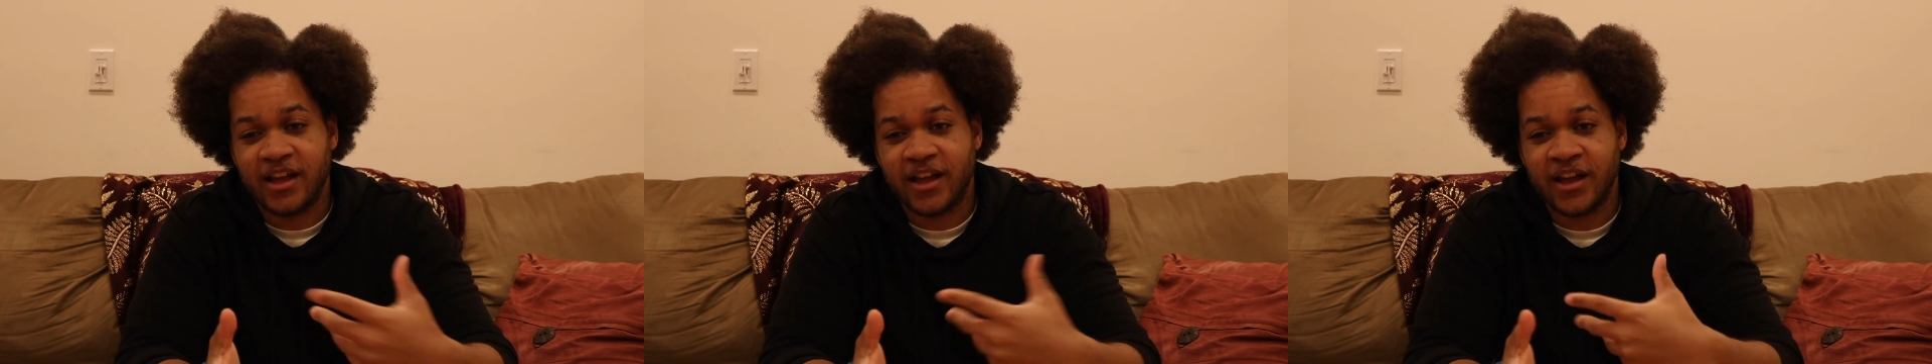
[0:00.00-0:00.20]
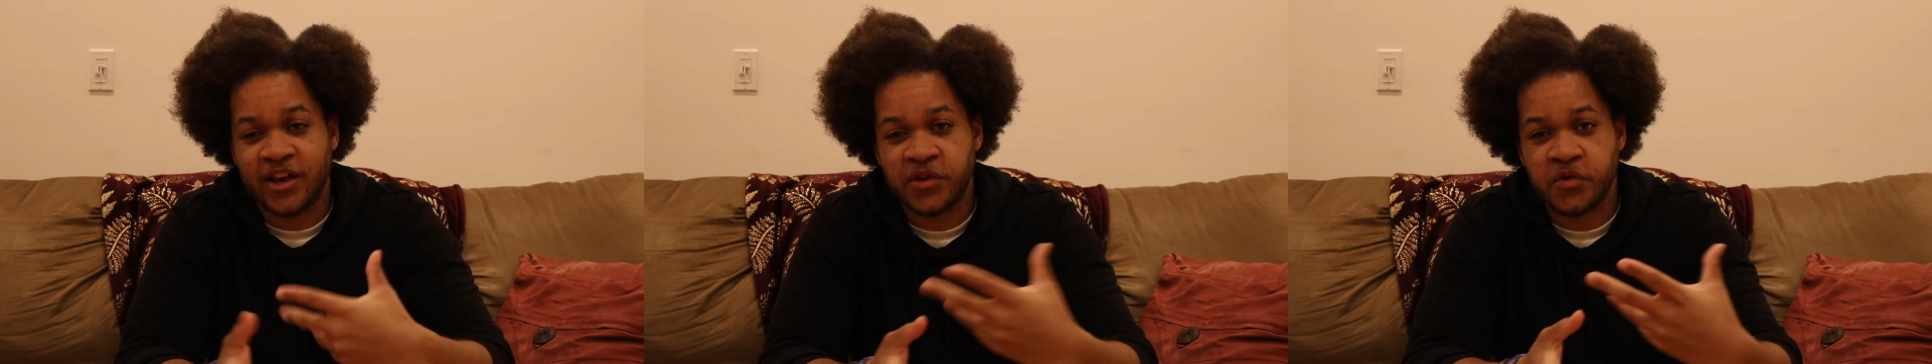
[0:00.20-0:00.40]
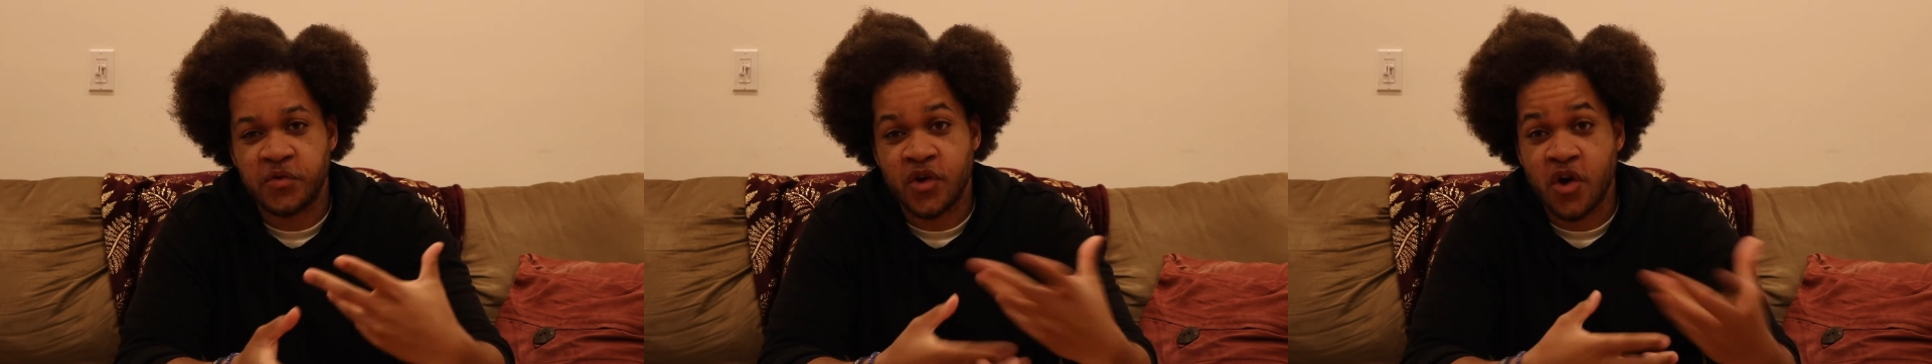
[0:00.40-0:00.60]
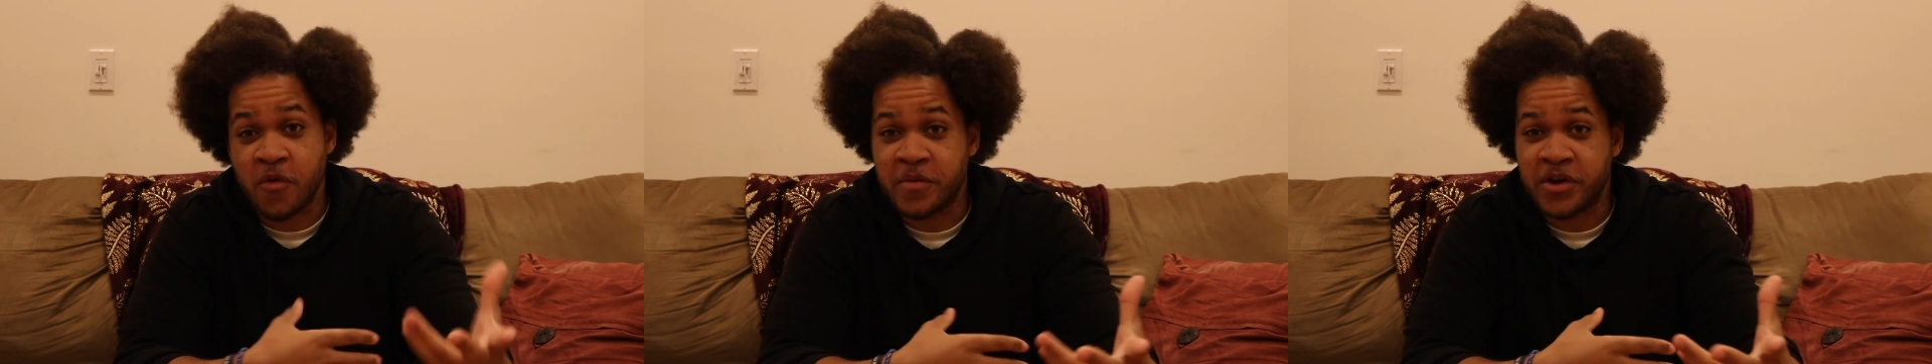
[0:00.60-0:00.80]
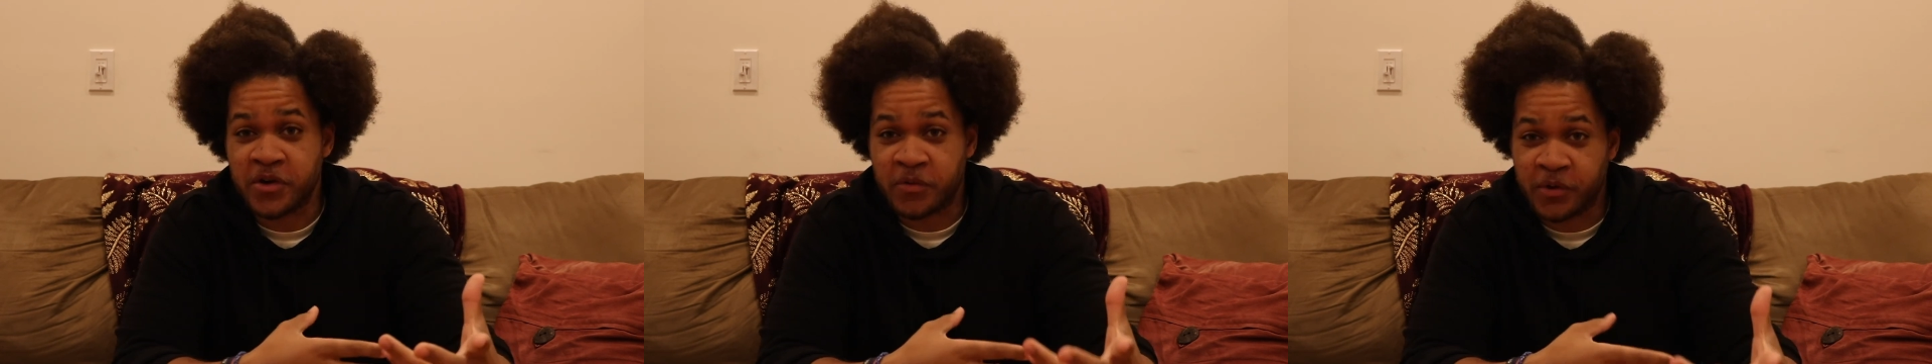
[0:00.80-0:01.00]
and you know
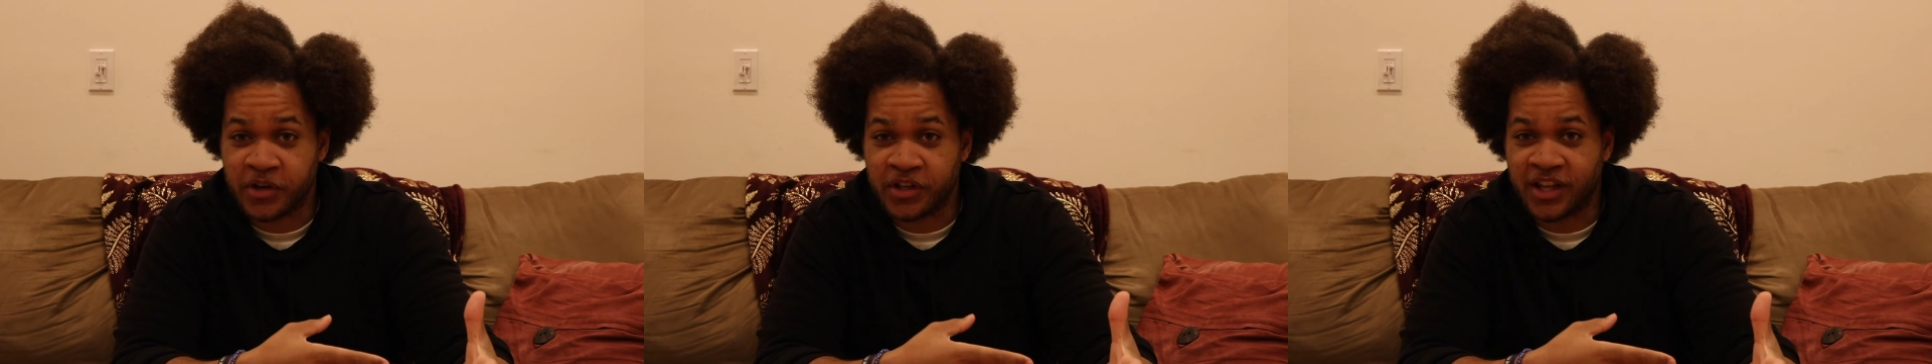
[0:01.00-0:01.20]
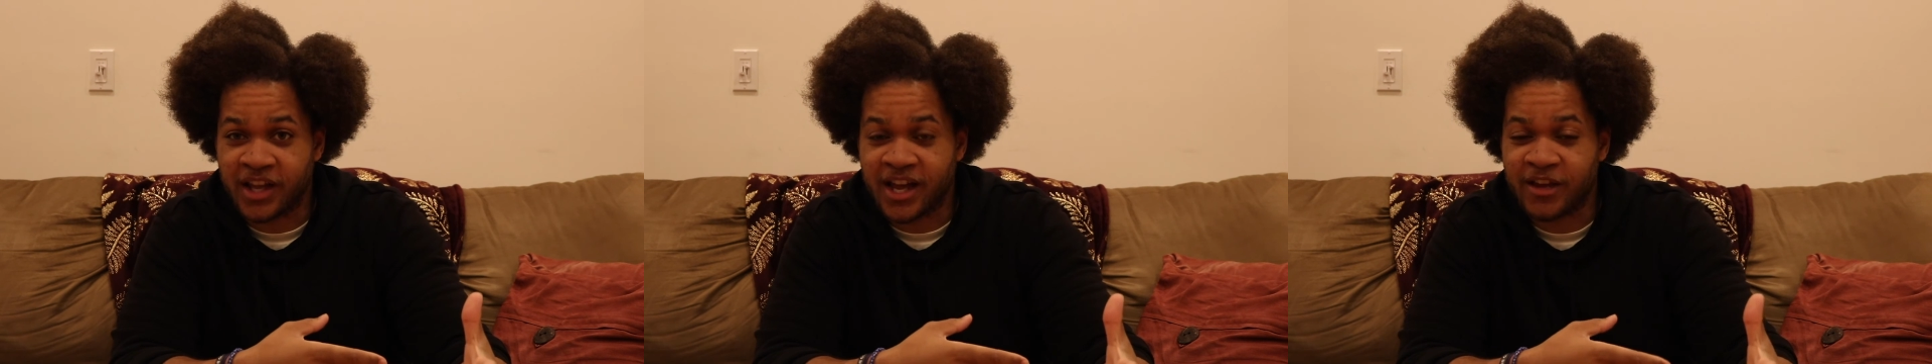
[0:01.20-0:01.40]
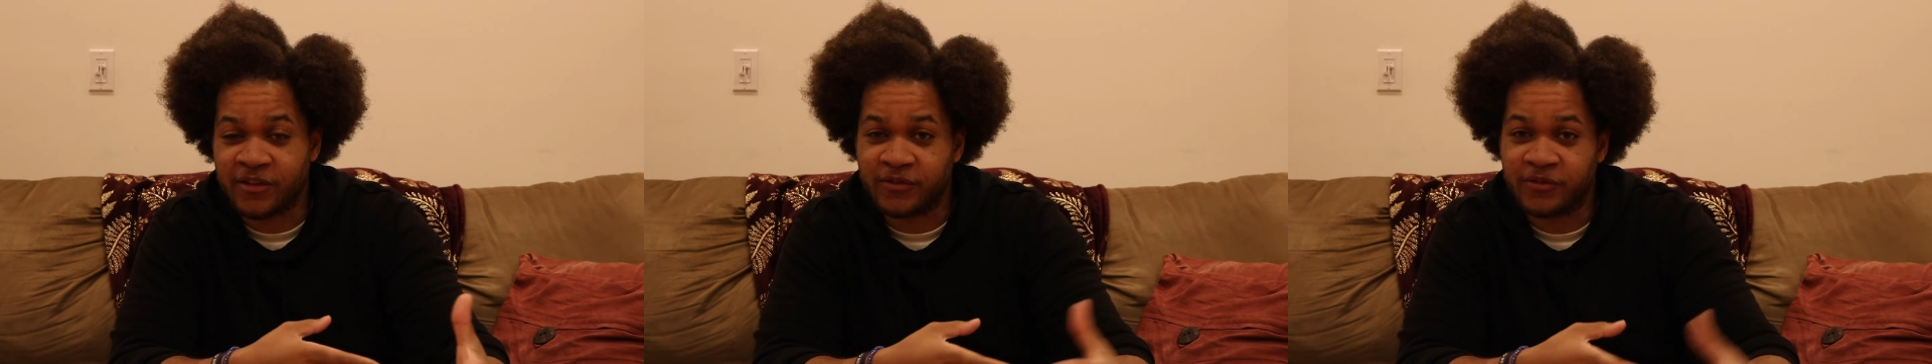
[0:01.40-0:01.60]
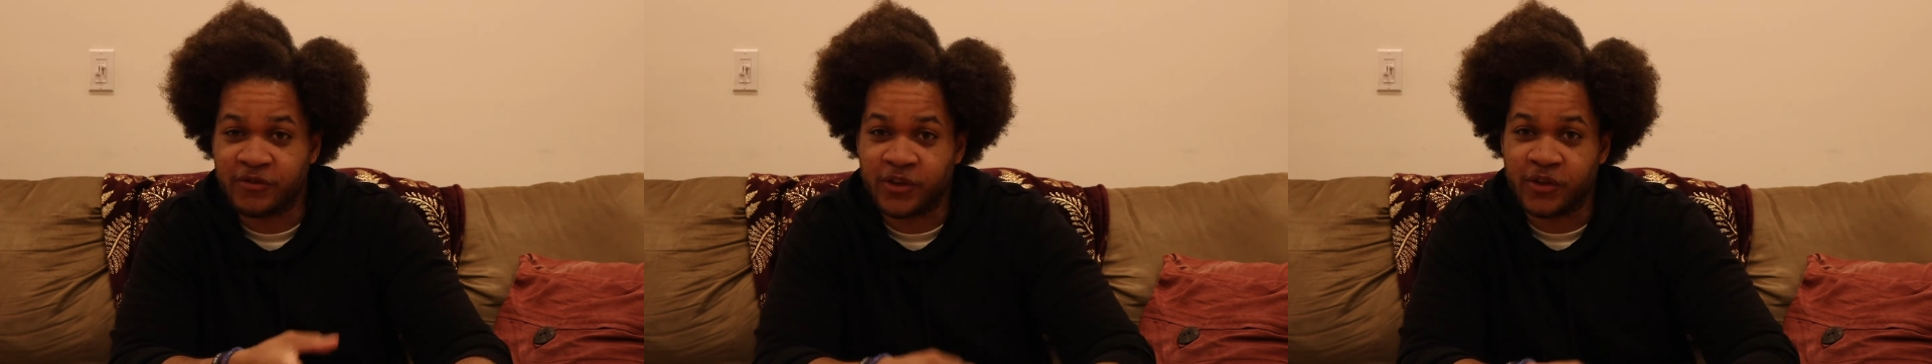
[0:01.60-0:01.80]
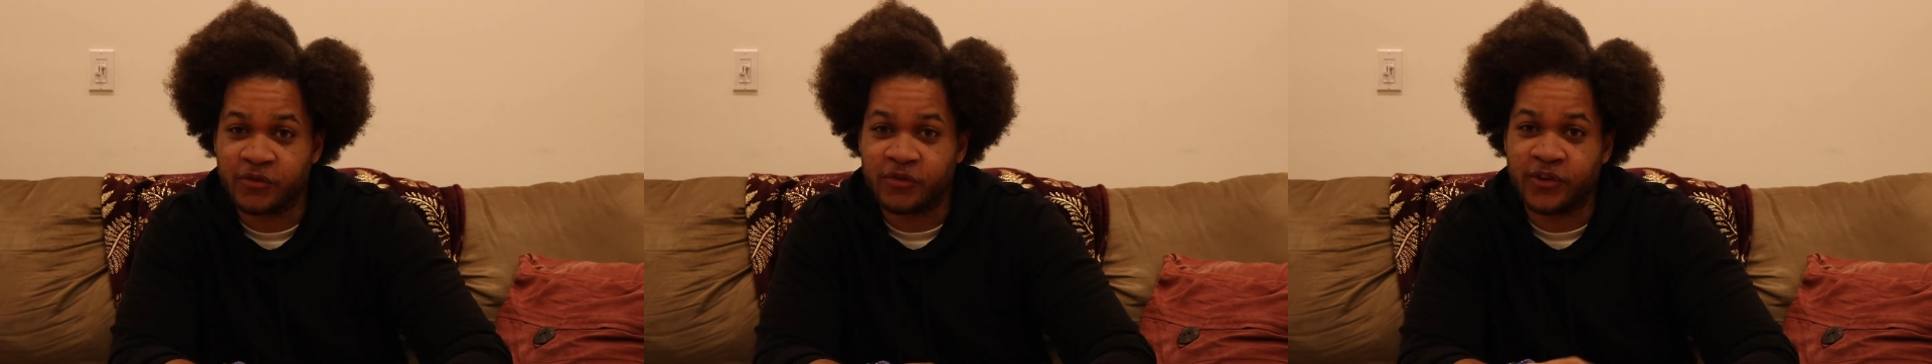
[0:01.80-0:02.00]
me in real life,
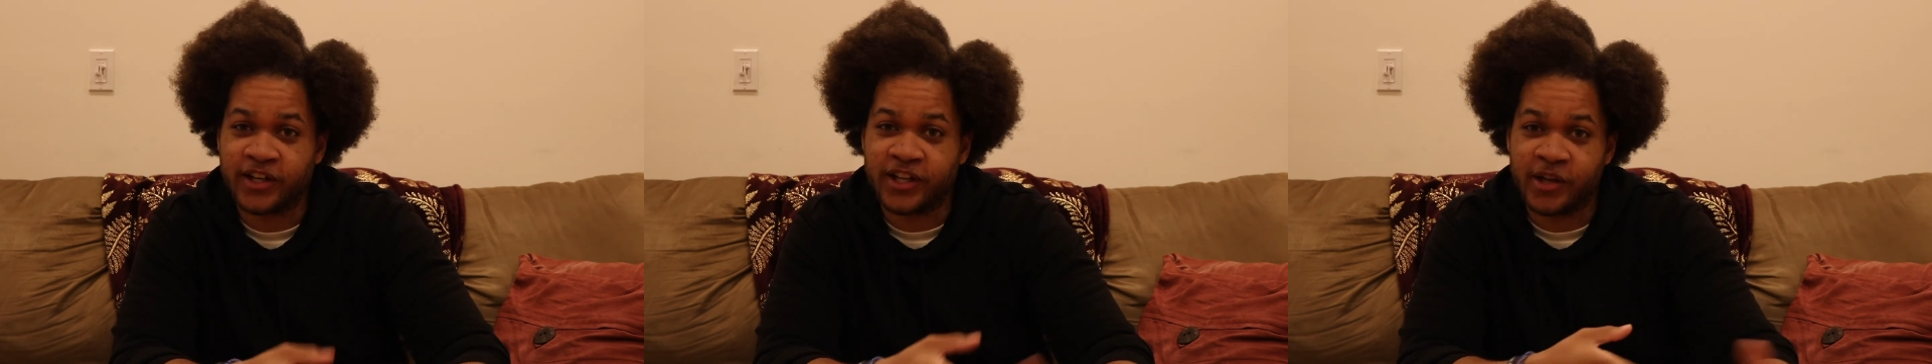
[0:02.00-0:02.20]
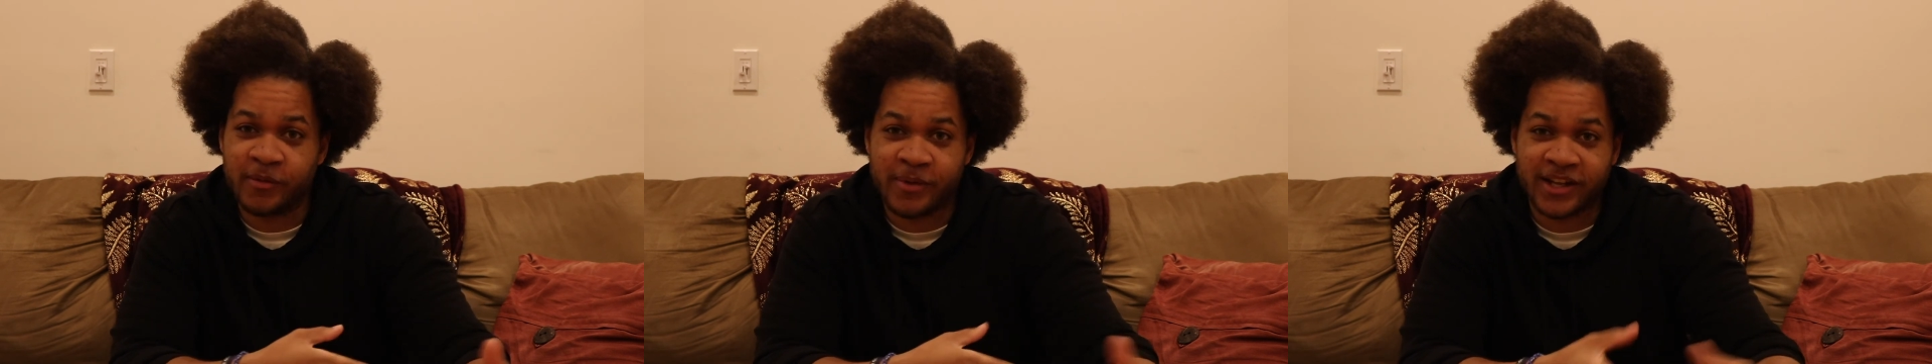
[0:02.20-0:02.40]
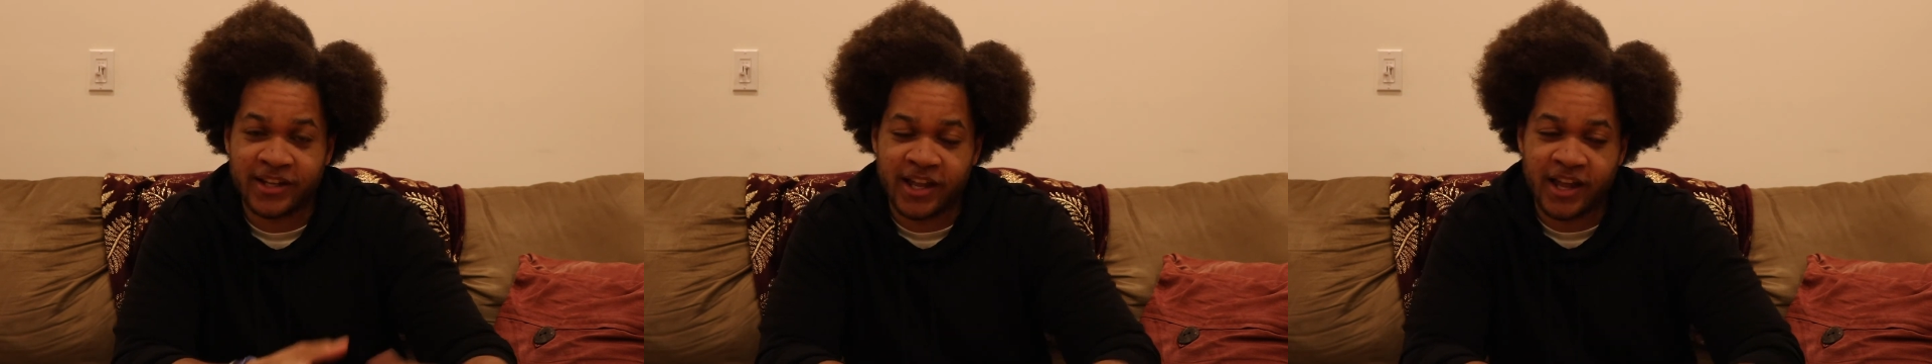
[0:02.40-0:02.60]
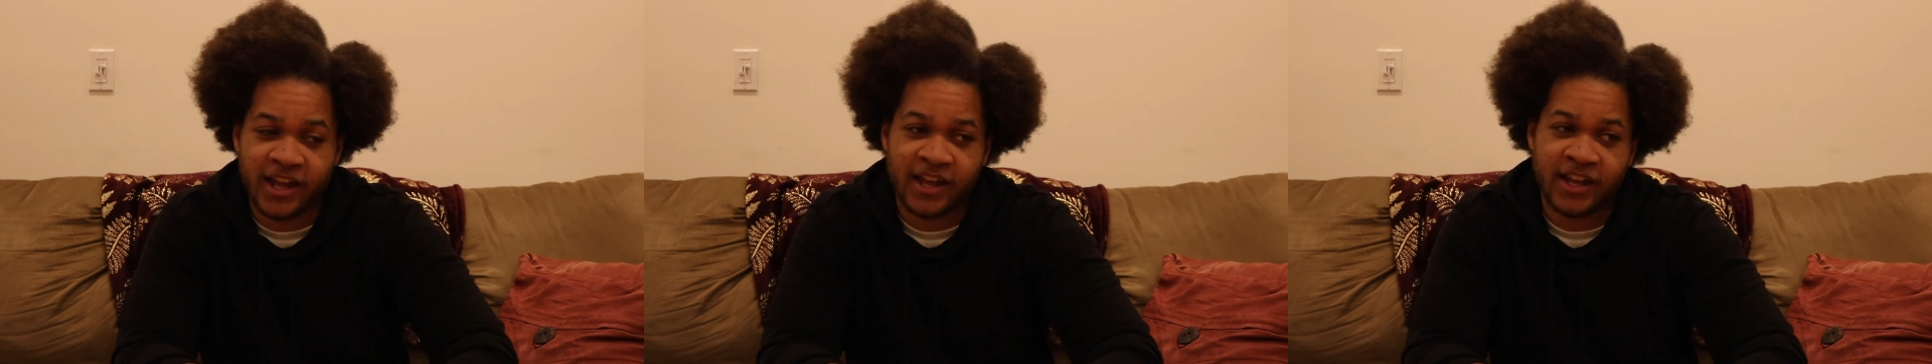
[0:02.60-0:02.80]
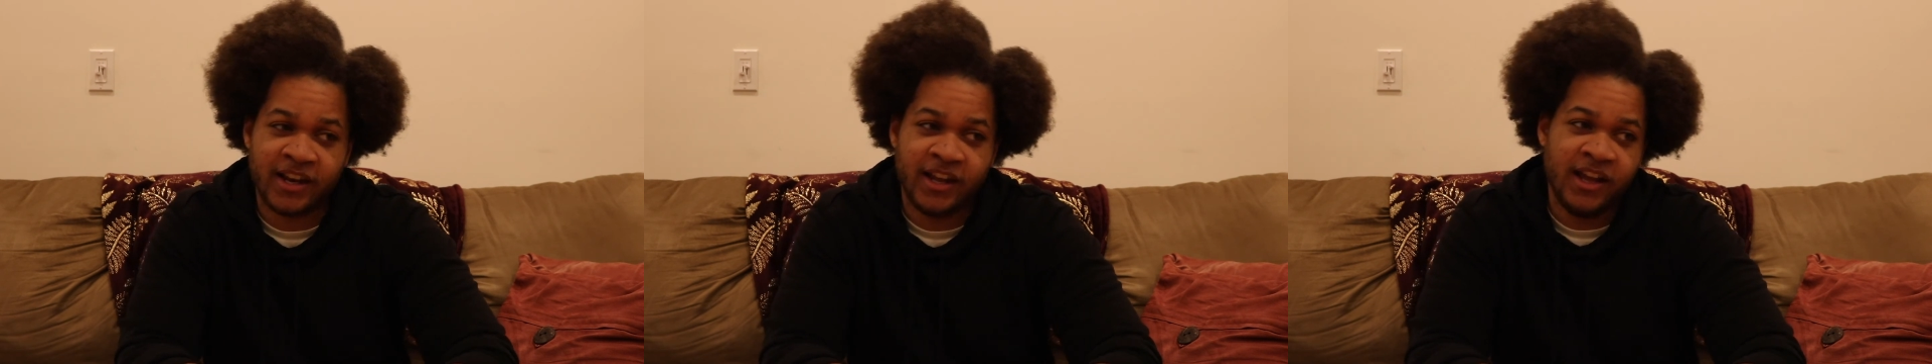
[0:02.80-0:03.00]
feel free to hit my line.